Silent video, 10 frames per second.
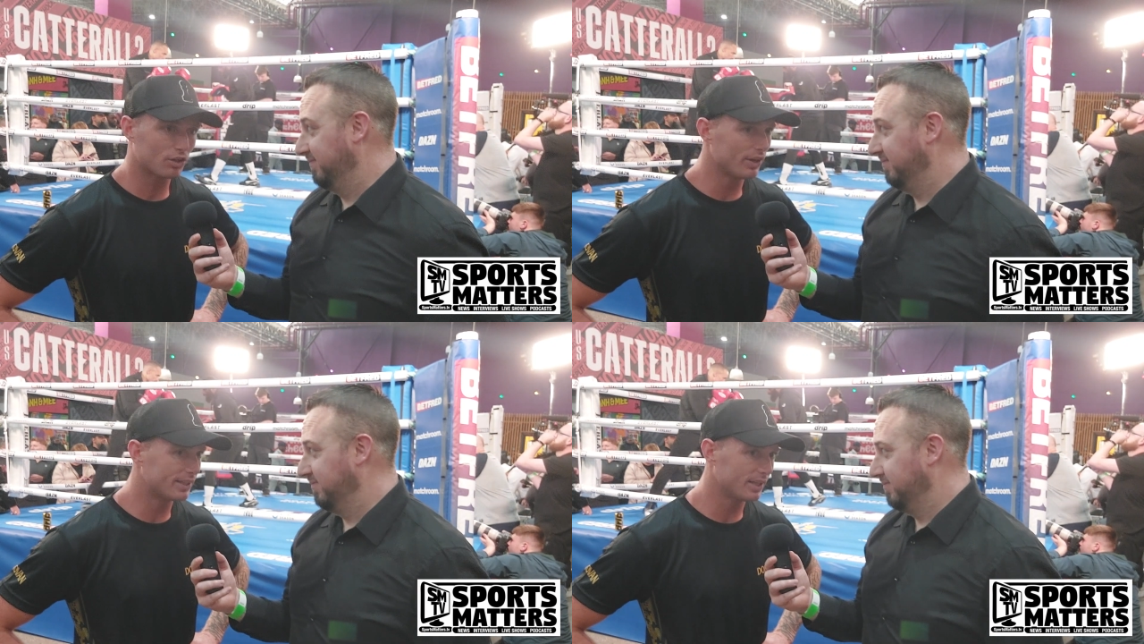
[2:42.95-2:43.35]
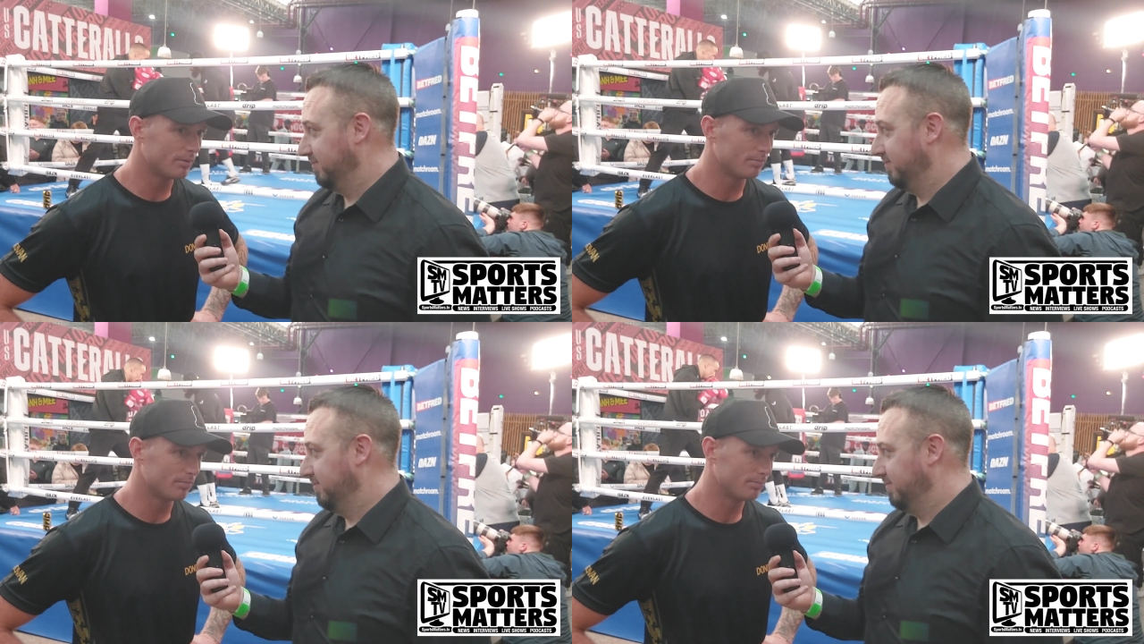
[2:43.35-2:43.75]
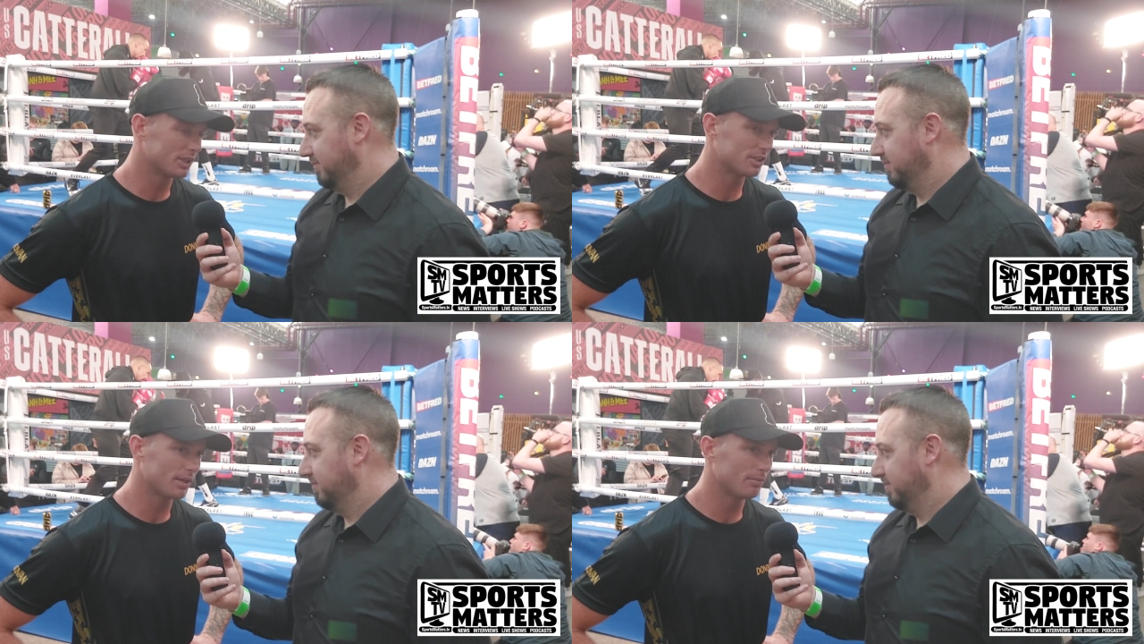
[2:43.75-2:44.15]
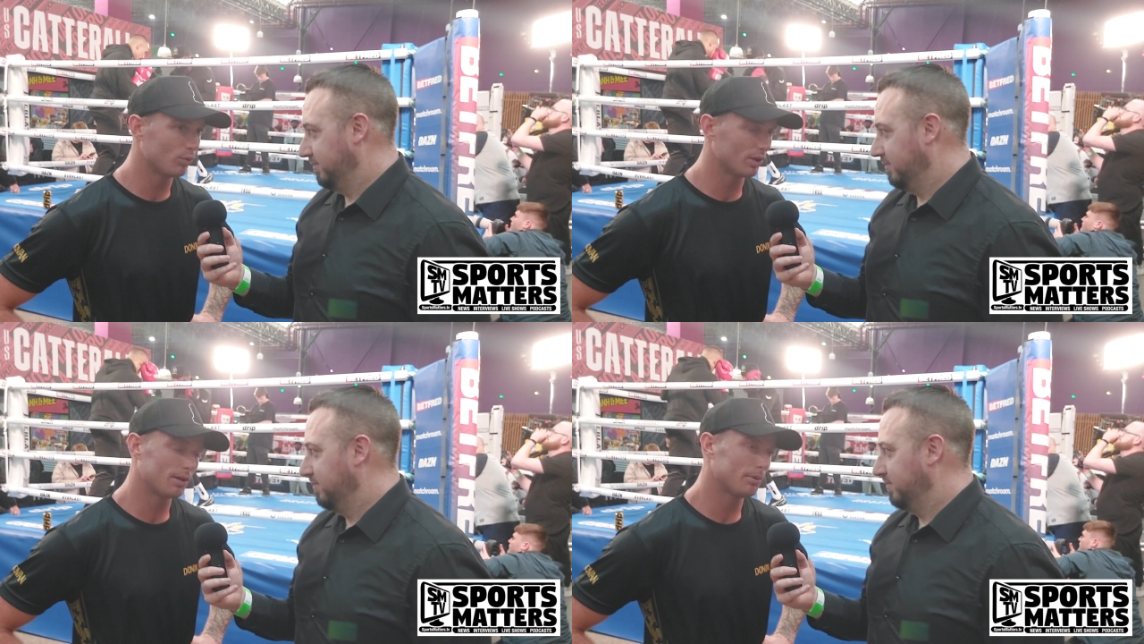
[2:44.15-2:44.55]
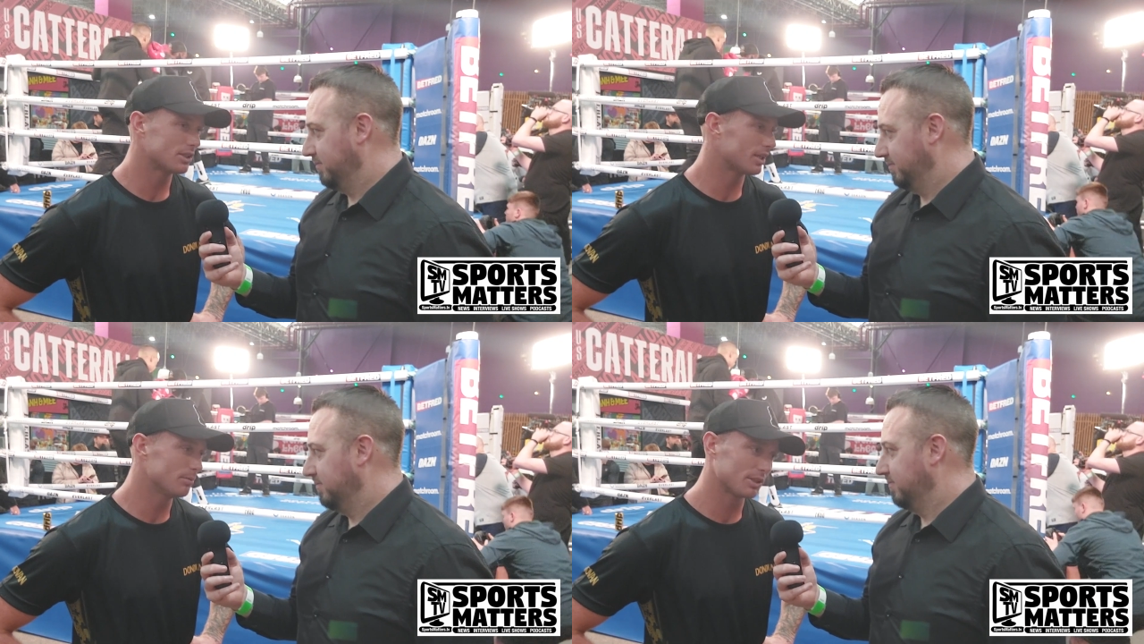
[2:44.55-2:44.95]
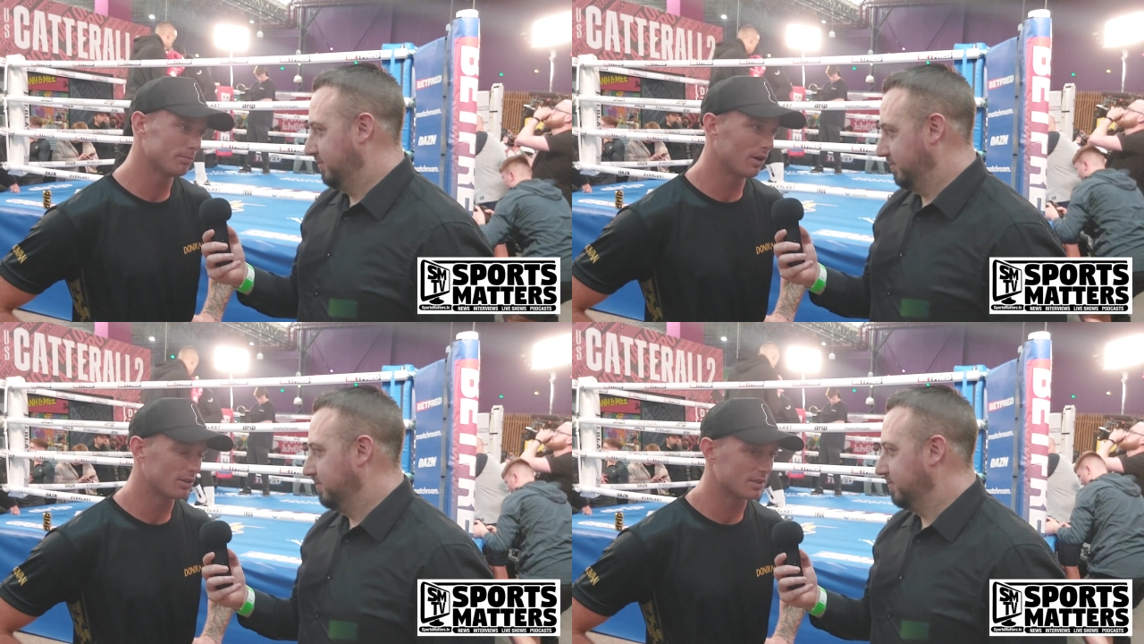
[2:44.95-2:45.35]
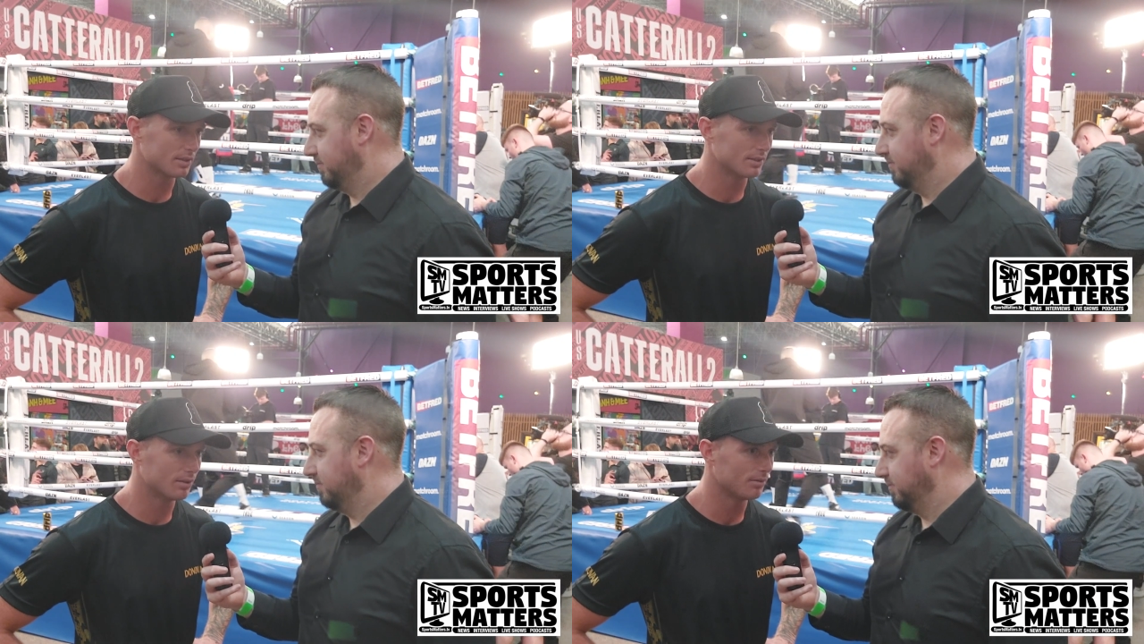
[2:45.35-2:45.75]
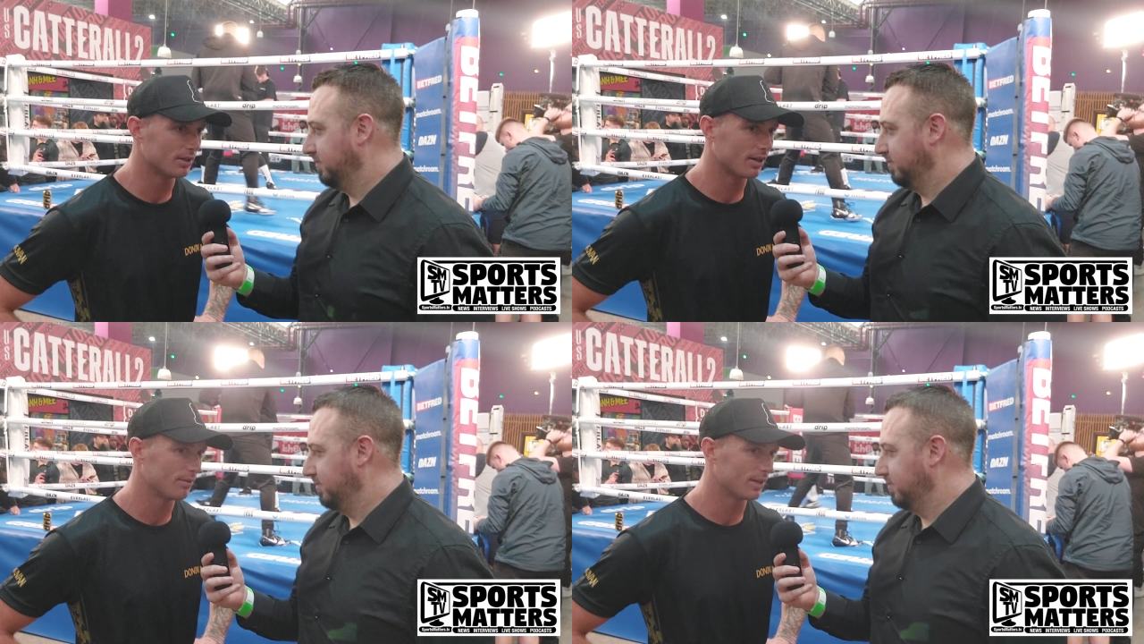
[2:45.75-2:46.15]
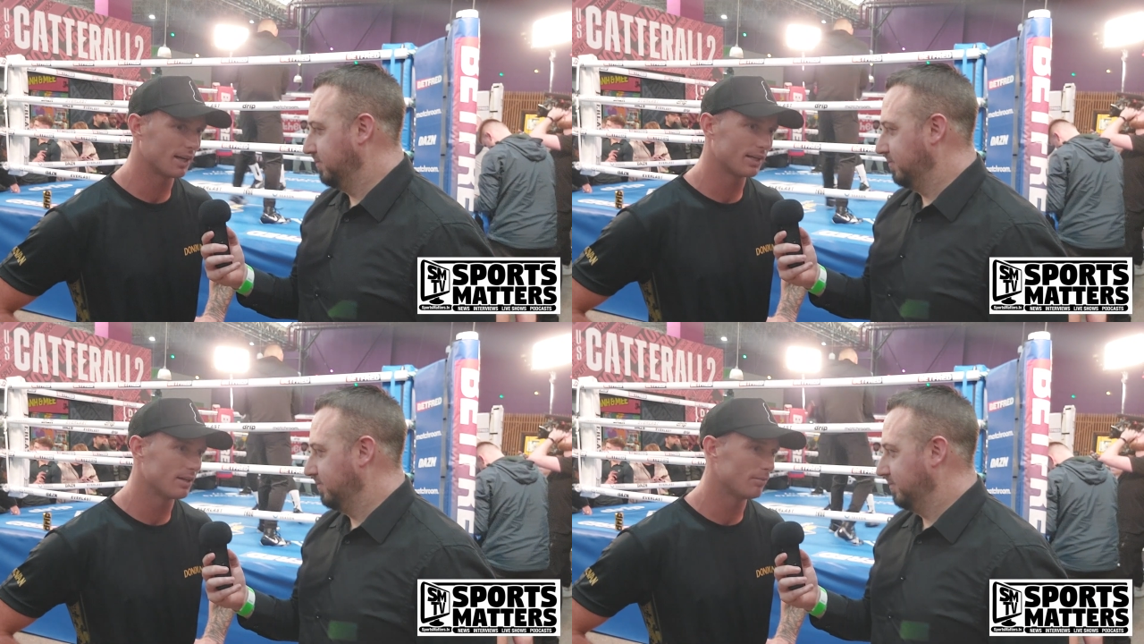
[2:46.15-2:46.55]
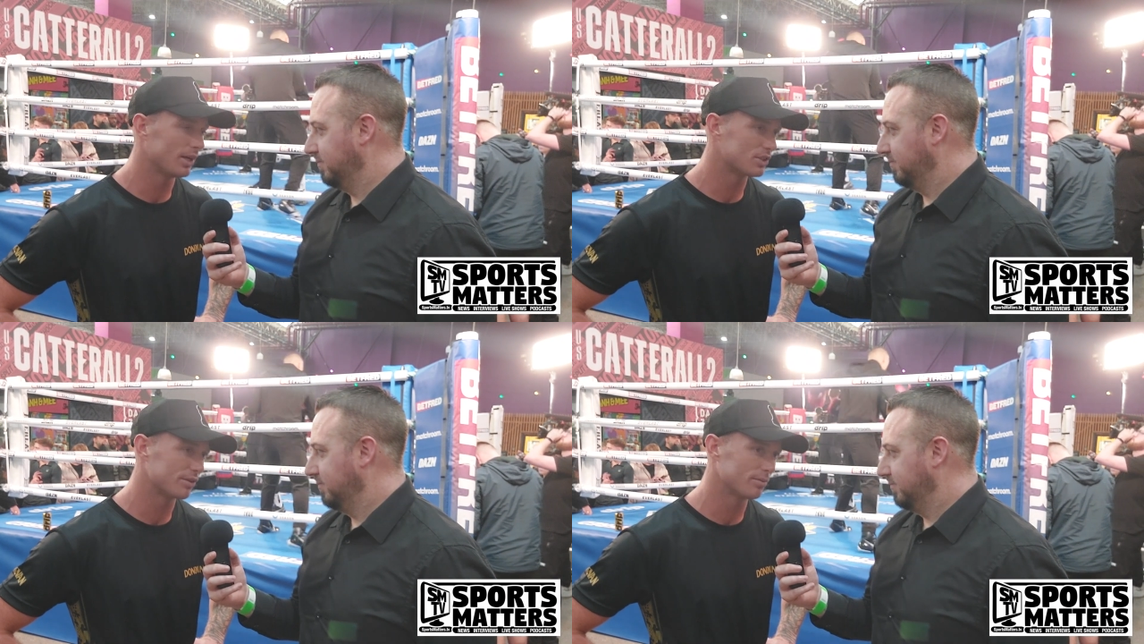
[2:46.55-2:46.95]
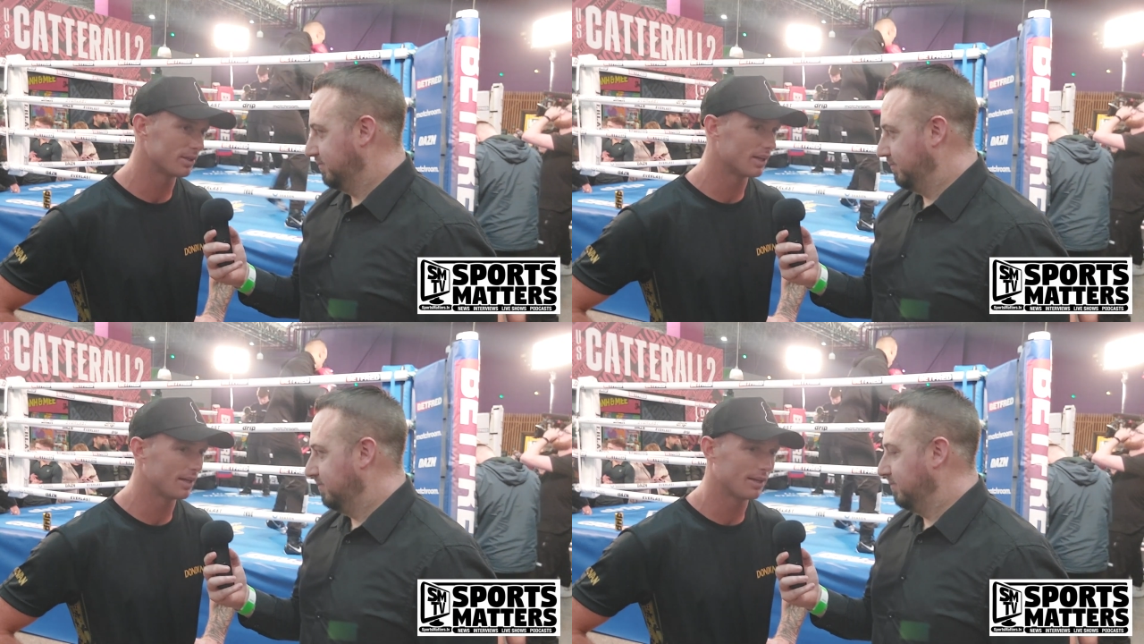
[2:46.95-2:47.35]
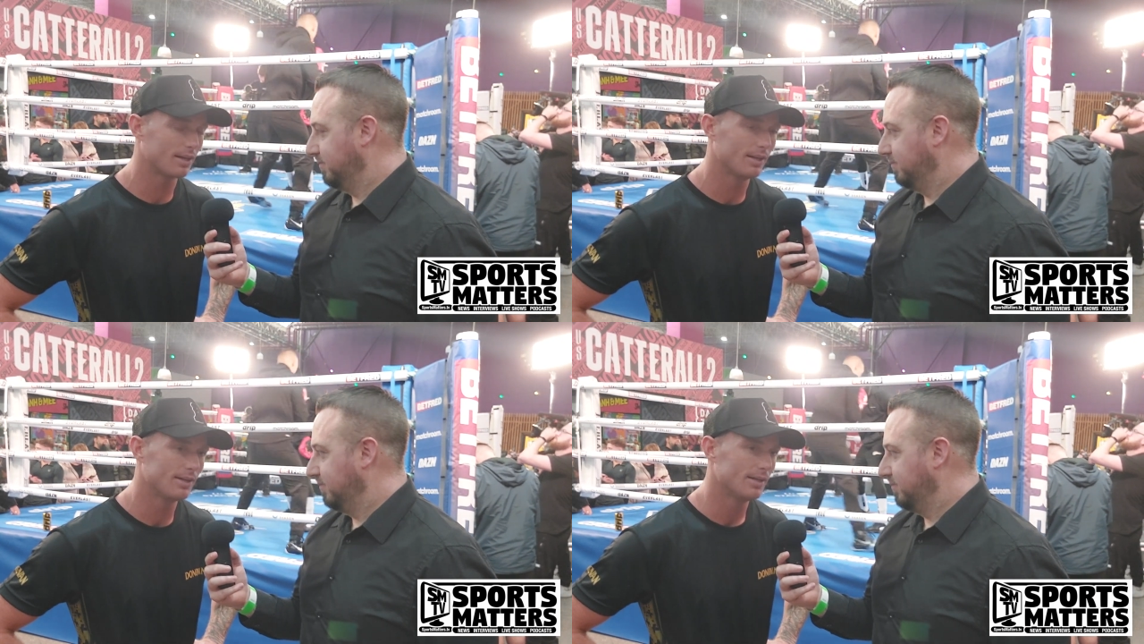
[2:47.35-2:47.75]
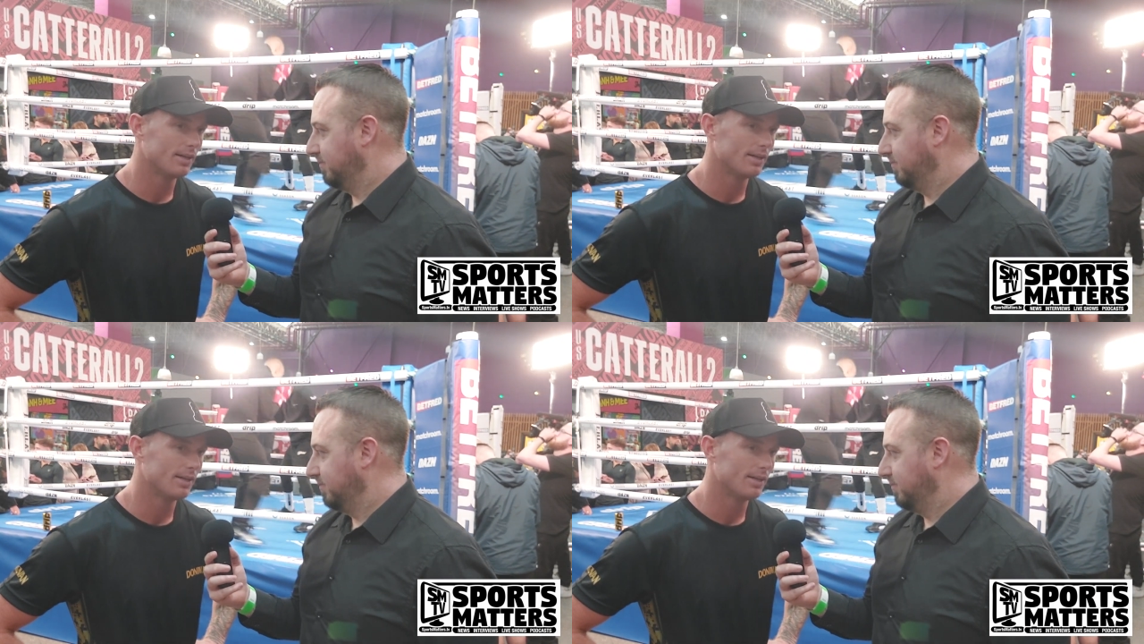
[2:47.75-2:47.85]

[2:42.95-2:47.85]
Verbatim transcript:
Speaker 1: Yeah, great team. Best team, one of the best teams in boxing, you know, with, with Andy and Matchroom, my dad,